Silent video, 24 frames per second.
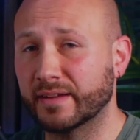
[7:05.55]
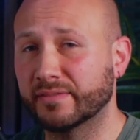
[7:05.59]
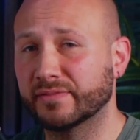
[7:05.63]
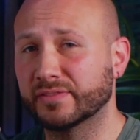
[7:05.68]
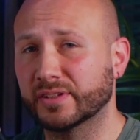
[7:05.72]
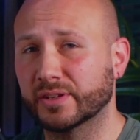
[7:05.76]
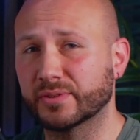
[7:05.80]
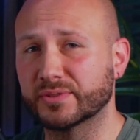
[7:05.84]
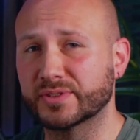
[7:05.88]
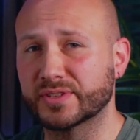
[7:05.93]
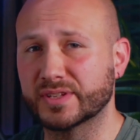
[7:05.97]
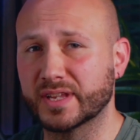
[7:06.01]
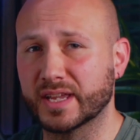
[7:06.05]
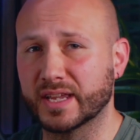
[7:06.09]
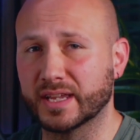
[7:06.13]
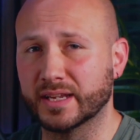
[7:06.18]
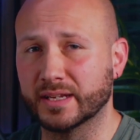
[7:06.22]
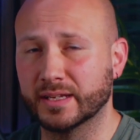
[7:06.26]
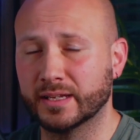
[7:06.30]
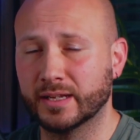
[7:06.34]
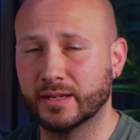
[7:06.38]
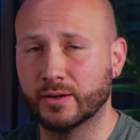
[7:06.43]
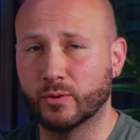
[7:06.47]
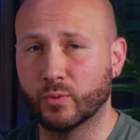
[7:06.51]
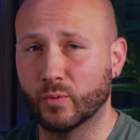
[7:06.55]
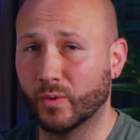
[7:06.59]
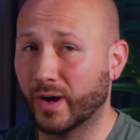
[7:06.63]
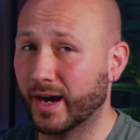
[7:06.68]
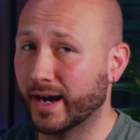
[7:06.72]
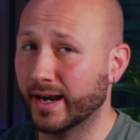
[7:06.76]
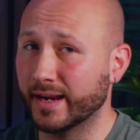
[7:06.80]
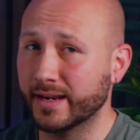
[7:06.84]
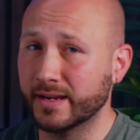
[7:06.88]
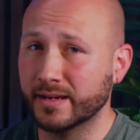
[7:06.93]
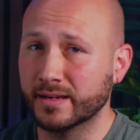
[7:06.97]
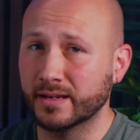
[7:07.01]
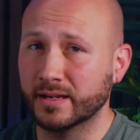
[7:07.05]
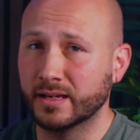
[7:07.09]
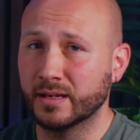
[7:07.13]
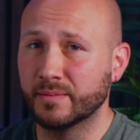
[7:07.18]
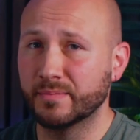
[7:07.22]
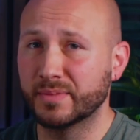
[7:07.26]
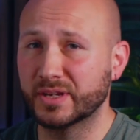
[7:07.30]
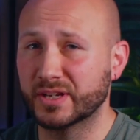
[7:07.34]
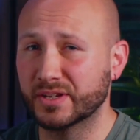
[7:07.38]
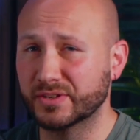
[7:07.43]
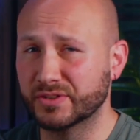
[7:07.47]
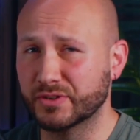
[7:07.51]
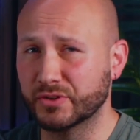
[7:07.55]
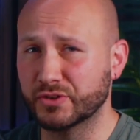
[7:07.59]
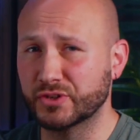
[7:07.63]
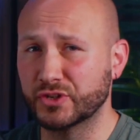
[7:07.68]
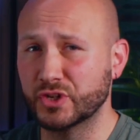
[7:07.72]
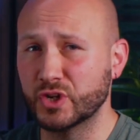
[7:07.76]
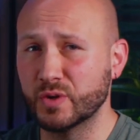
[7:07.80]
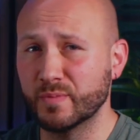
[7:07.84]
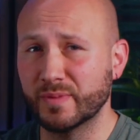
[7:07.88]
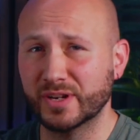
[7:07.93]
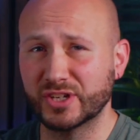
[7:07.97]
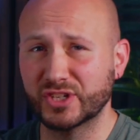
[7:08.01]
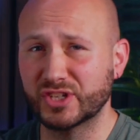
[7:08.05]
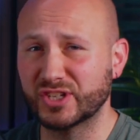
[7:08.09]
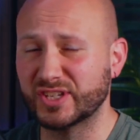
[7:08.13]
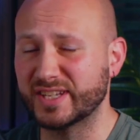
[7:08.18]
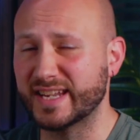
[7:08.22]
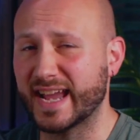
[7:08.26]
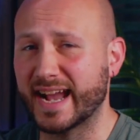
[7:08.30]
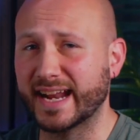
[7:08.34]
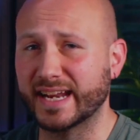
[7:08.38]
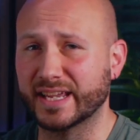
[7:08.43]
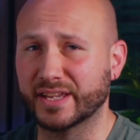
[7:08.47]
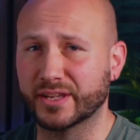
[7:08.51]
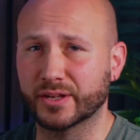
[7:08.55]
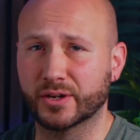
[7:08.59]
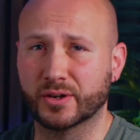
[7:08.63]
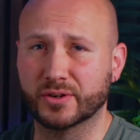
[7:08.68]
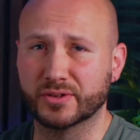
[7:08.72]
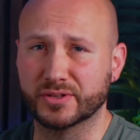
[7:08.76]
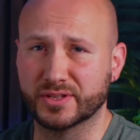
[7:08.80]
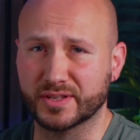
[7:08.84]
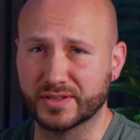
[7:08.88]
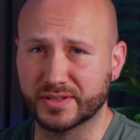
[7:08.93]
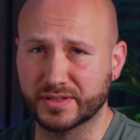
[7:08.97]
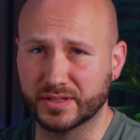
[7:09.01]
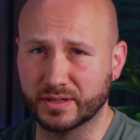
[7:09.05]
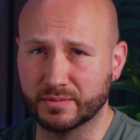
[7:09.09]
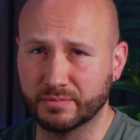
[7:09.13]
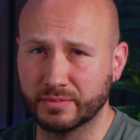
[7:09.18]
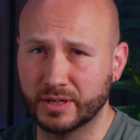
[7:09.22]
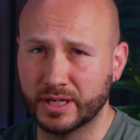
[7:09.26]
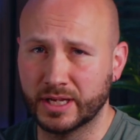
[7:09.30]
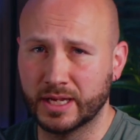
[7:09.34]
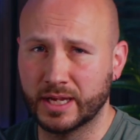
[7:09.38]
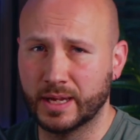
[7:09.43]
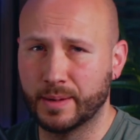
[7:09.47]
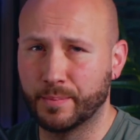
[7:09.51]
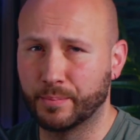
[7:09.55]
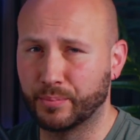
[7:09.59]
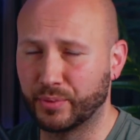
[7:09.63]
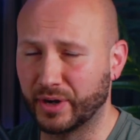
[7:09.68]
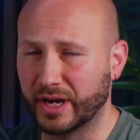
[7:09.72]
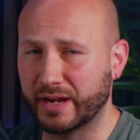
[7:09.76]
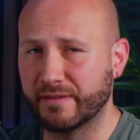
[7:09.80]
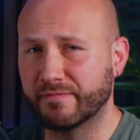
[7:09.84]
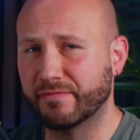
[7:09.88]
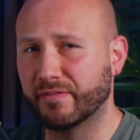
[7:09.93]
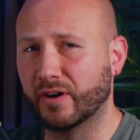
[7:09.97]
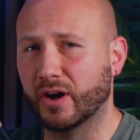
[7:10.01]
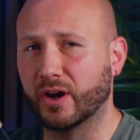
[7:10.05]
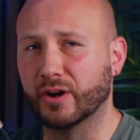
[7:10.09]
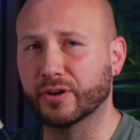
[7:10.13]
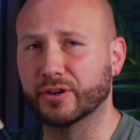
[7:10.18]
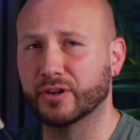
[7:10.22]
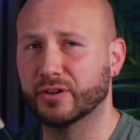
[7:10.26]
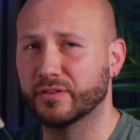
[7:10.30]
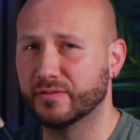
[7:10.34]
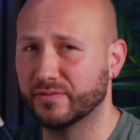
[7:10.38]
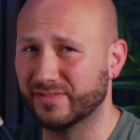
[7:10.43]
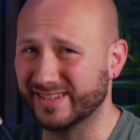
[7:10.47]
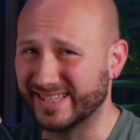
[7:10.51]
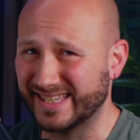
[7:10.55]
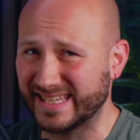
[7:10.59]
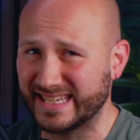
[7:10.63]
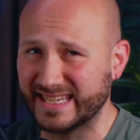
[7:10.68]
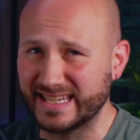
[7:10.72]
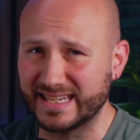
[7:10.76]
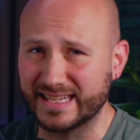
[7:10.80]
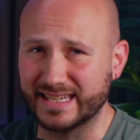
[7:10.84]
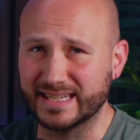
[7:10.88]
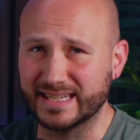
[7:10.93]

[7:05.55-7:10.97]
state. Why? Because there's too much static in our system: brain fog, fatigue, and